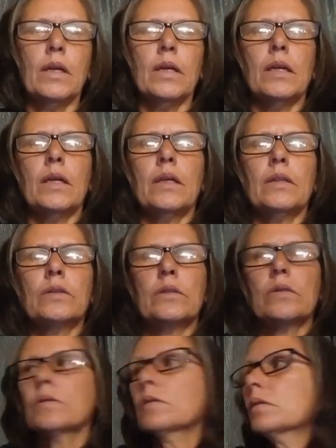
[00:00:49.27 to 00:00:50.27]
each
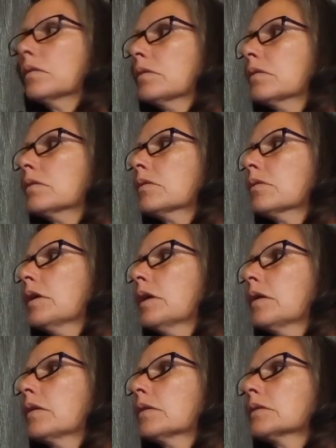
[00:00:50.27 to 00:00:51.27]

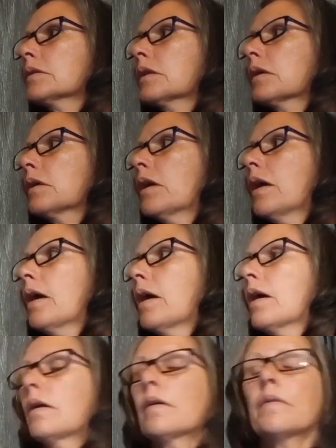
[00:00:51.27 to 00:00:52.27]
creator's going to
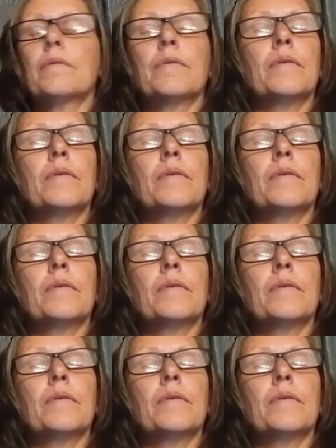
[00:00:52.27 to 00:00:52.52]
have